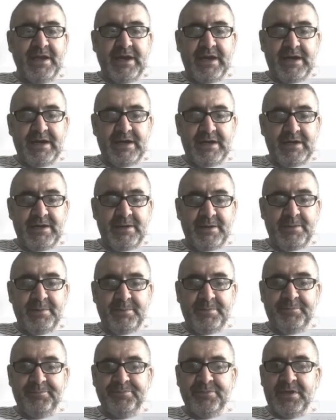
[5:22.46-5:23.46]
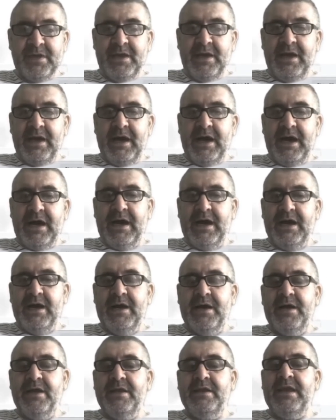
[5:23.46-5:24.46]

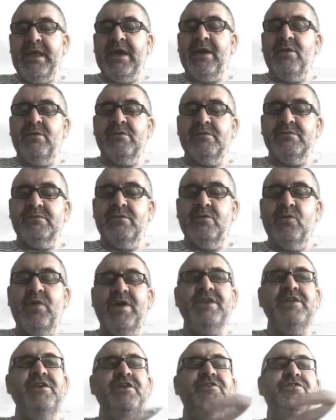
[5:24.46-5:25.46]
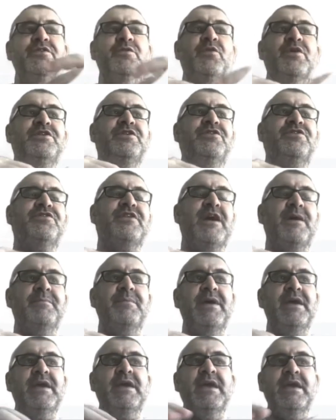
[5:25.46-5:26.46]
Now, when you start
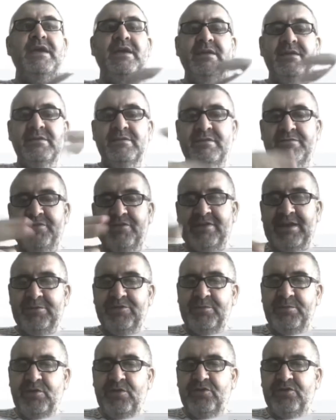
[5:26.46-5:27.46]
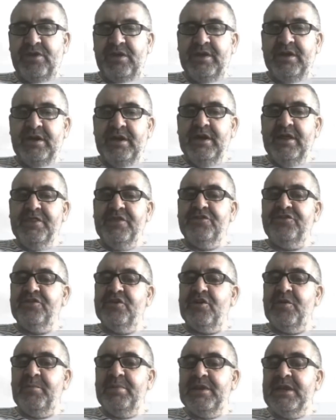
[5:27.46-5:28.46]
making different types of music, there's a
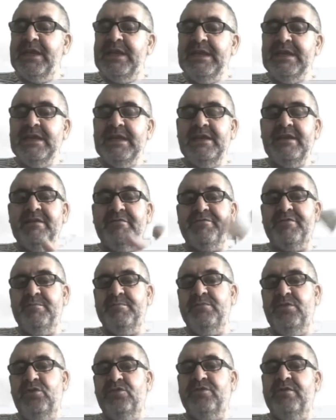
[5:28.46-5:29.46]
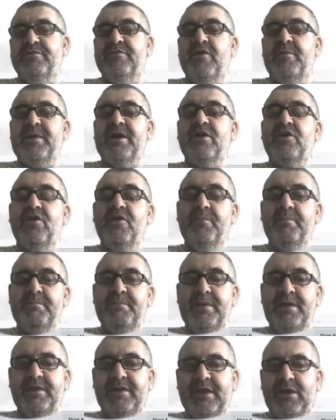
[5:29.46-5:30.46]
completely different music format called
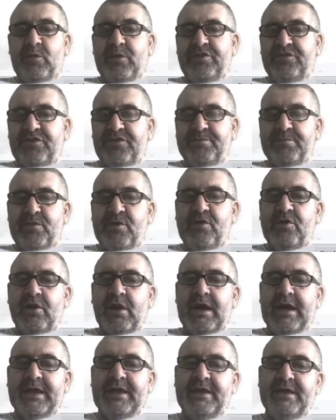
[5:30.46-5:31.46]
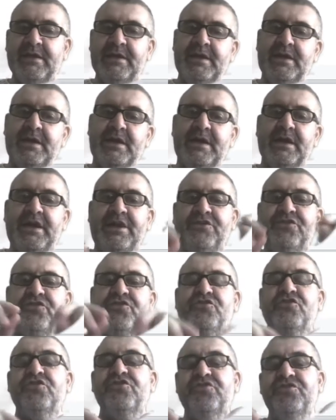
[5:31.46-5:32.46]
MIDI, which is more like
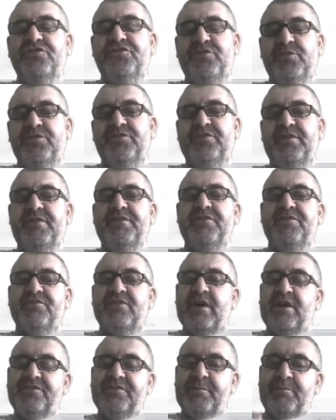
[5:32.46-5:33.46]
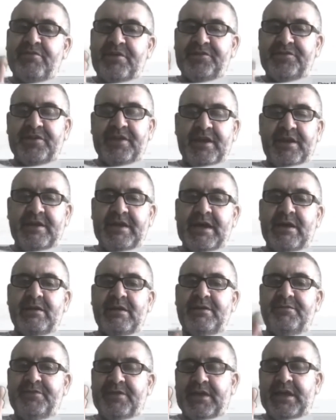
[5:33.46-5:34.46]
instructions to a synthesizer. Press the key
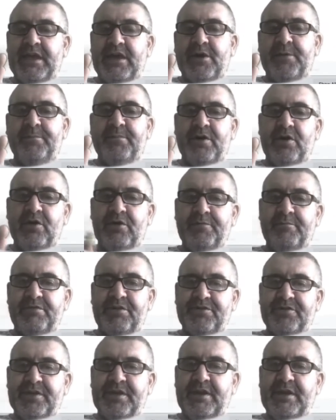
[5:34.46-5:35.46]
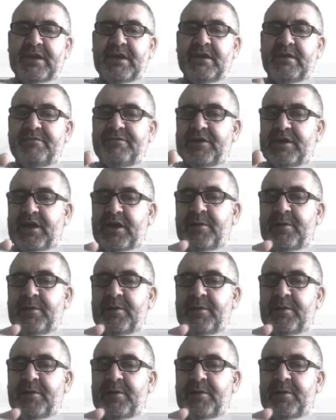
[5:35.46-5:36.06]
down, lift the key up, hold, press the key down, lift the key